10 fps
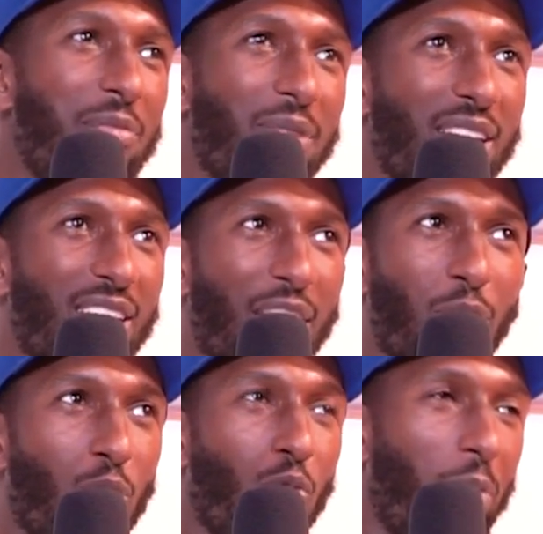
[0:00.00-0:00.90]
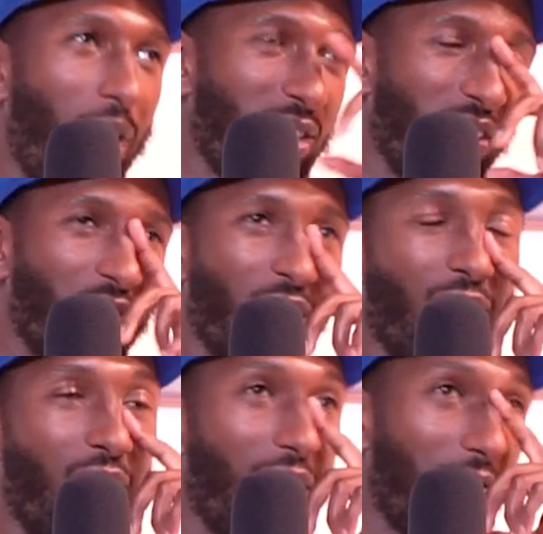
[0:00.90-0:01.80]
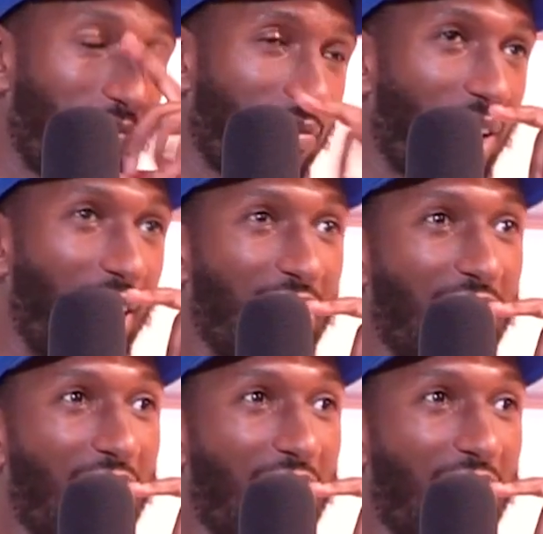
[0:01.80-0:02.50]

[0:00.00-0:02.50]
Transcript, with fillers: me and we'll walk past each other, and then